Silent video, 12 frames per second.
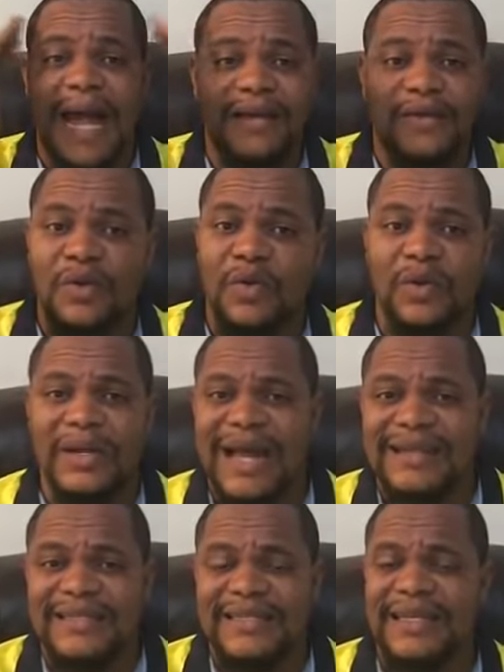I don't know
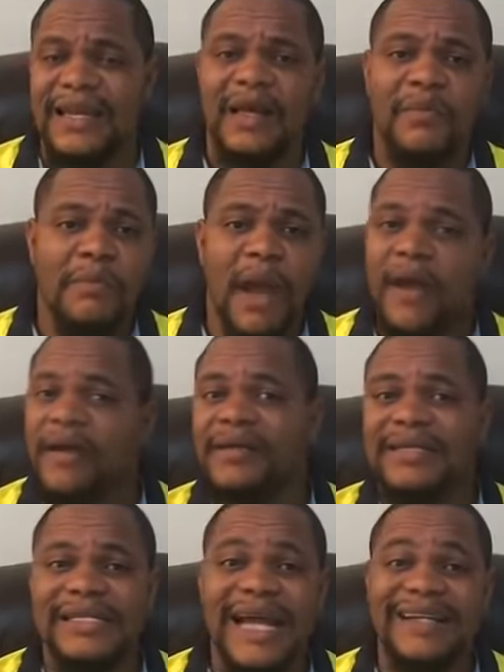Nat's
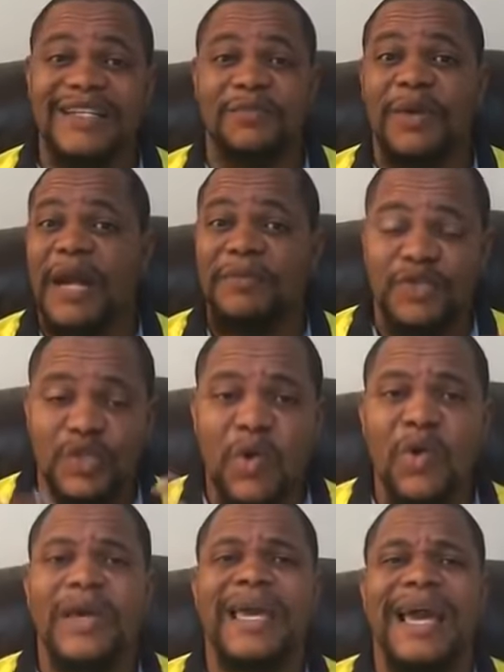marital status, but I'm
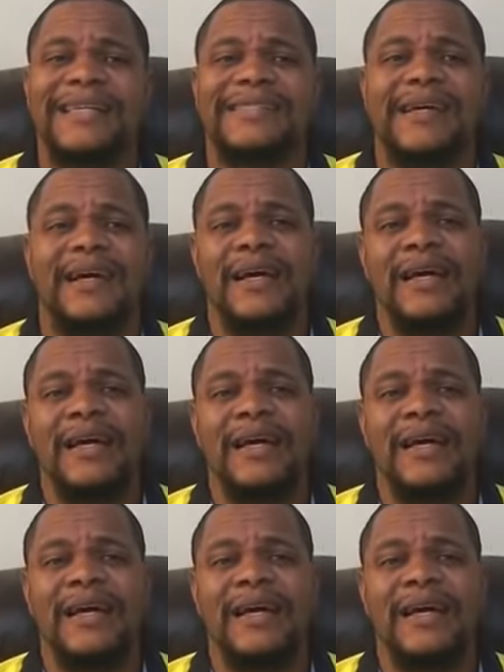sure he has a